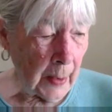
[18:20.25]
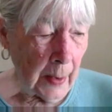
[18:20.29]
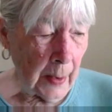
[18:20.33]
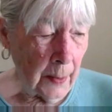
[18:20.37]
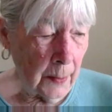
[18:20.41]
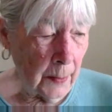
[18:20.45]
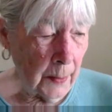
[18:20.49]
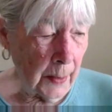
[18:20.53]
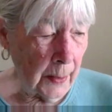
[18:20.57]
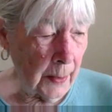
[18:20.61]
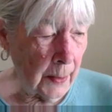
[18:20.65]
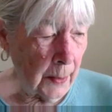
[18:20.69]

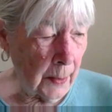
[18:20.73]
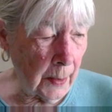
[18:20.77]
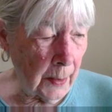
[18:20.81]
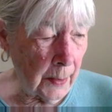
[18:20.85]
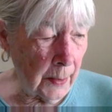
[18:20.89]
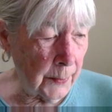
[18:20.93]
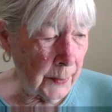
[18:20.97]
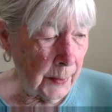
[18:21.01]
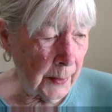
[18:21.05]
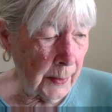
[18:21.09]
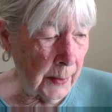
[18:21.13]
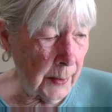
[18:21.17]

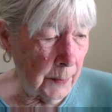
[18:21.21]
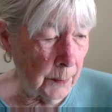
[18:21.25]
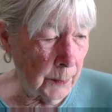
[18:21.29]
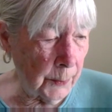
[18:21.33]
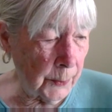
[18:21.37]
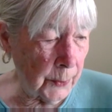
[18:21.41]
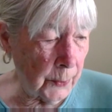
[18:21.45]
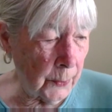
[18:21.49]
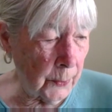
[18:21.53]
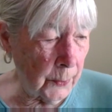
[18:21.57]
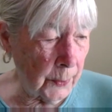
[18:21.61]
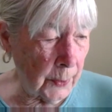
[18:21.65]
I think he
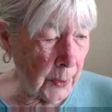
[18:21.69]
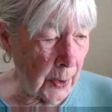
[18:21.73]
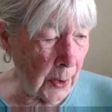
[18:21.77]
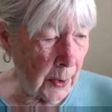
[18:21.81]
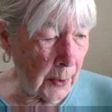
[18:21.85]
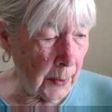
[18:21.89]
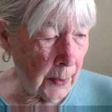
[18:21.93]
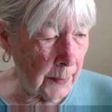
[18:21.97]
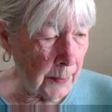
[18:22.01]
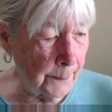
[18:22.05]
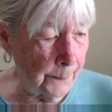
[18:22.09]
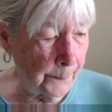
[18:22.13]
was a good
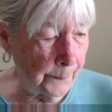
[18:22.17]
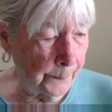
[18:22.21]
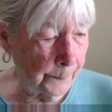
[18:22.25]
guy.